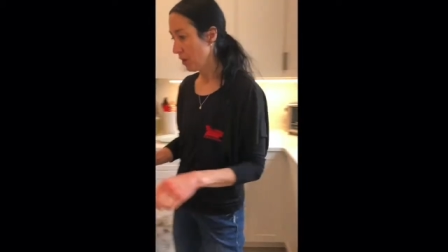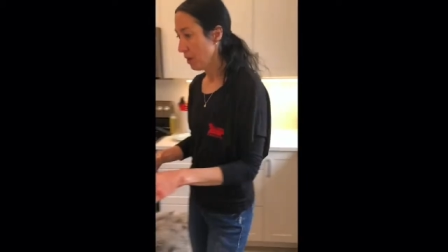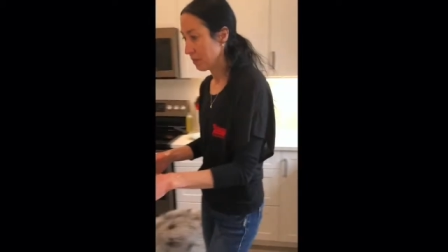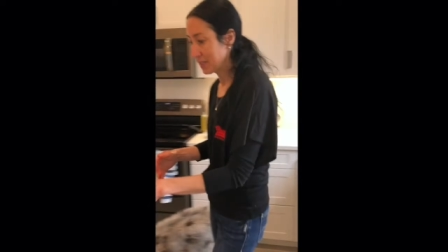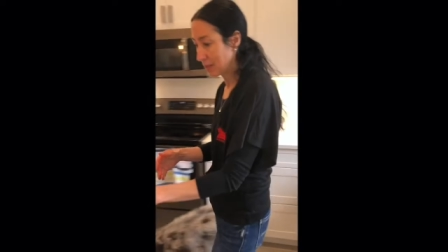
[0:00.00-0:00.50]

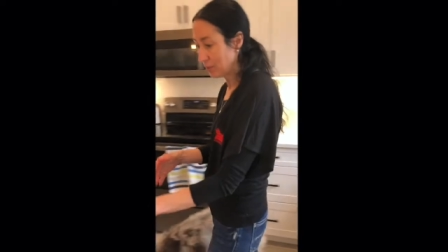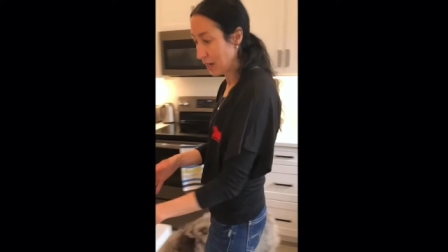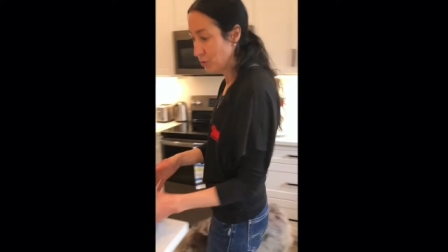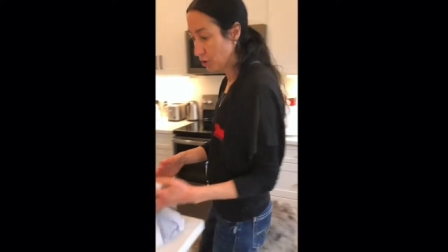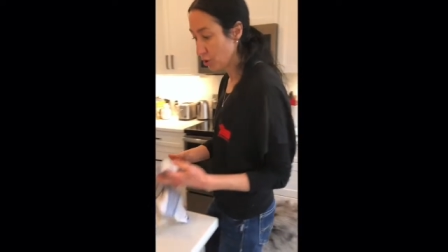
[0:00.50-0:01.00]
but
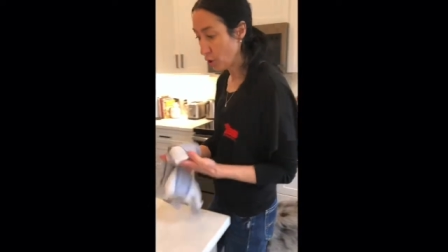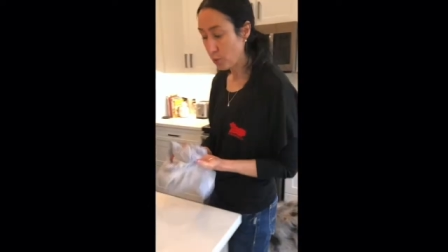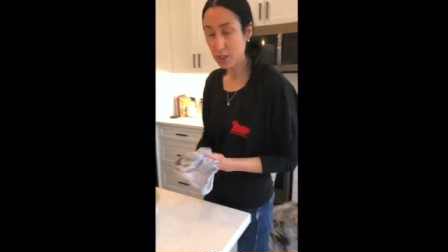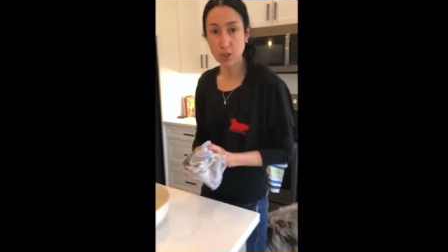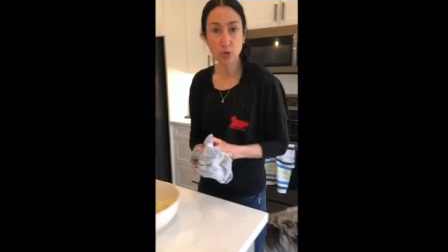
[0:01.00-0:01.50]
sometimes you can go
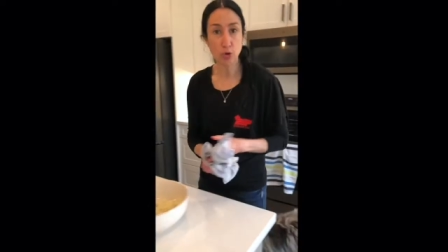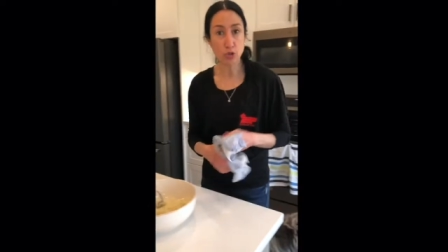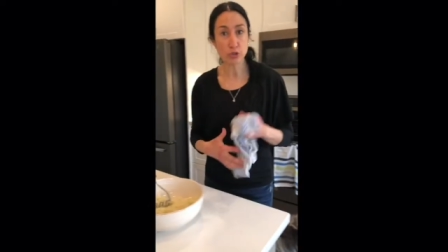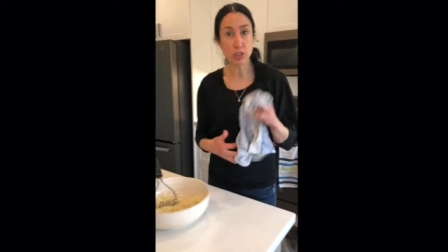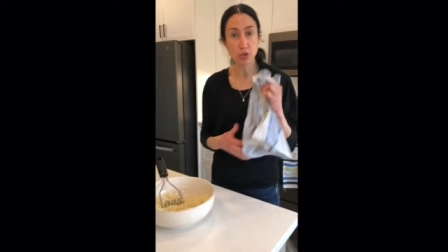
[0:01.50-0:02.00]
into the
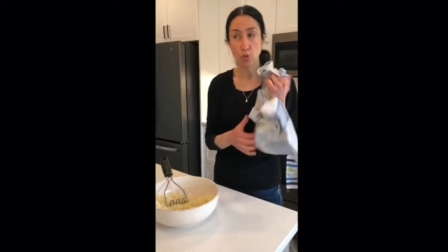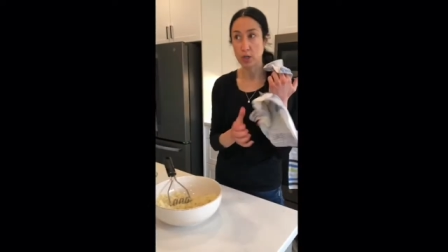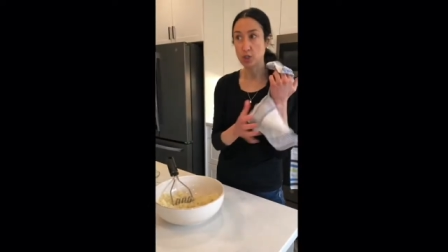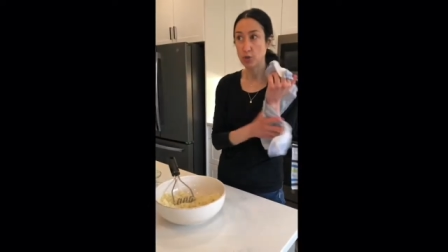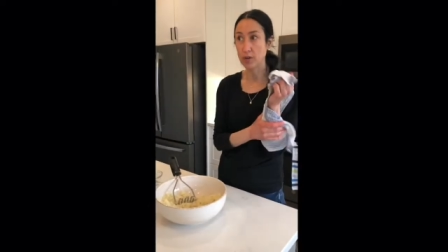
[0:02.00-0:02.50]
grocery store
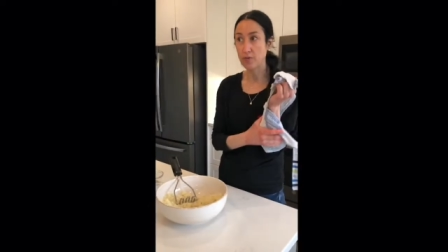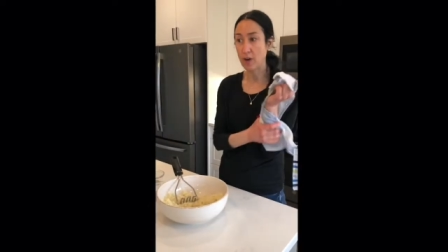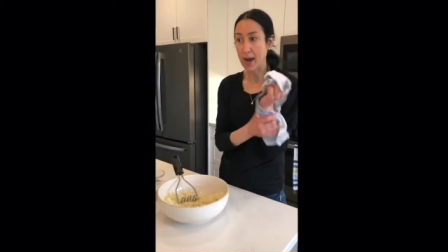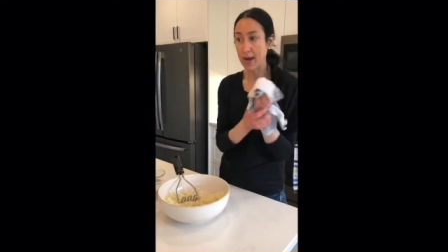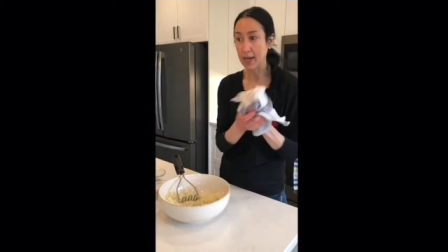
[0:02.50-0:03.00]
and you can
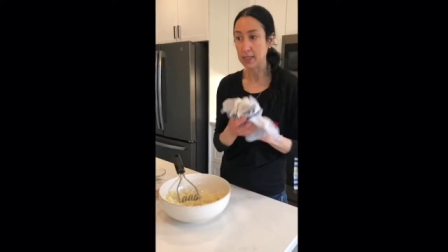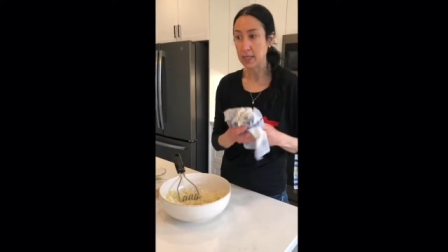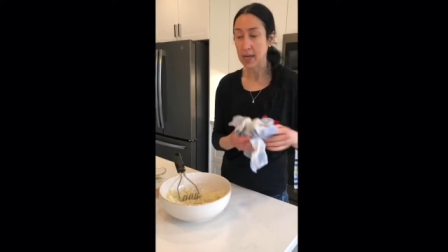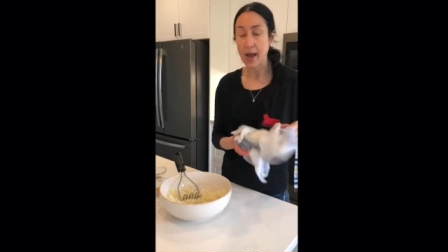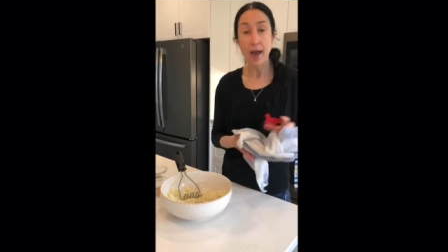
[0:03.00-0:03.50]
find
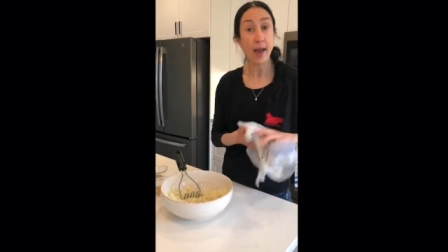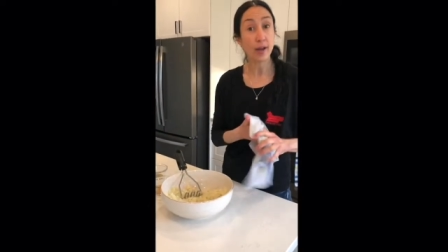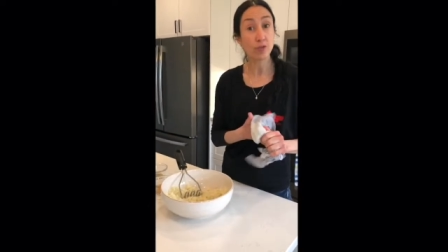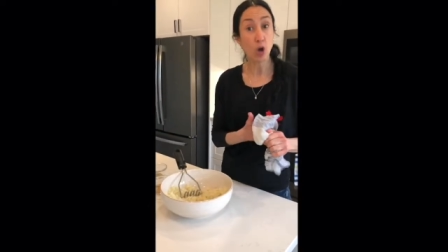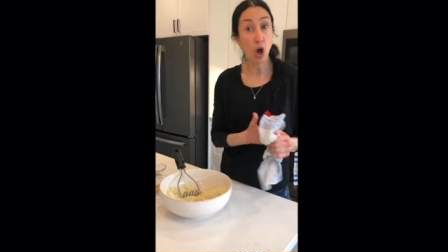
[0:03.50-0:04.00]
a head
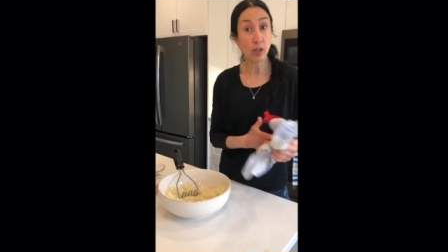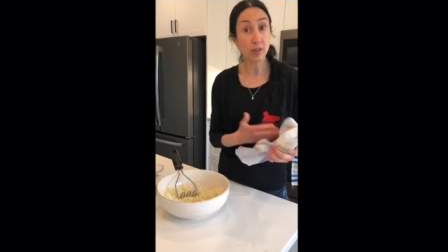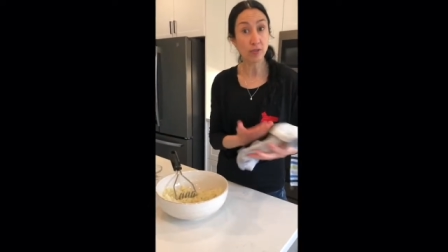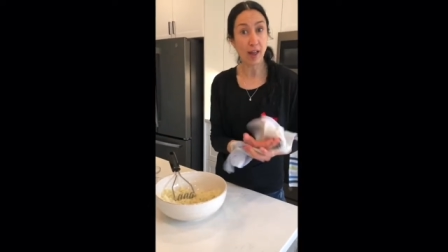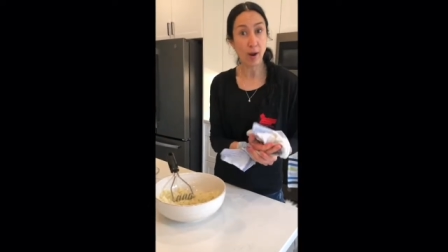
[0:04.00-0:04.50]
of
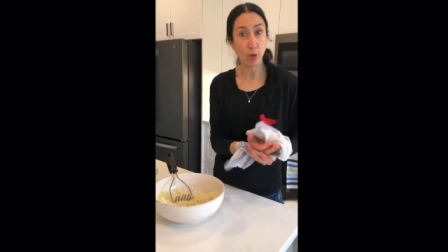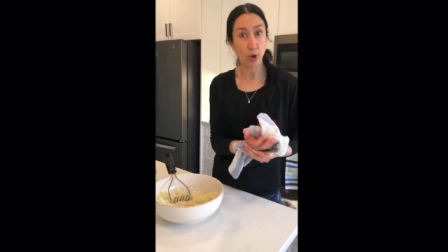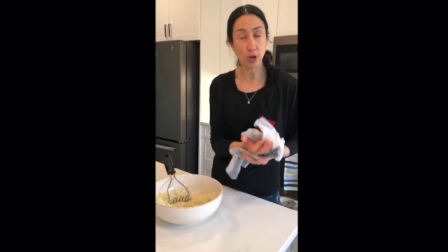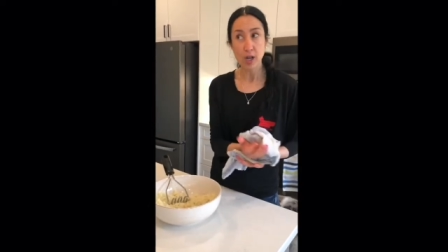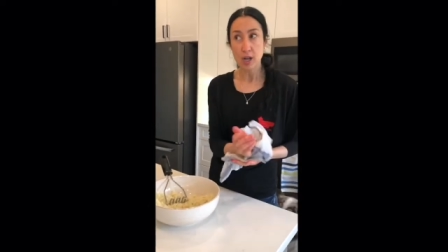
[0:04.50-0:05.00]
cauliflower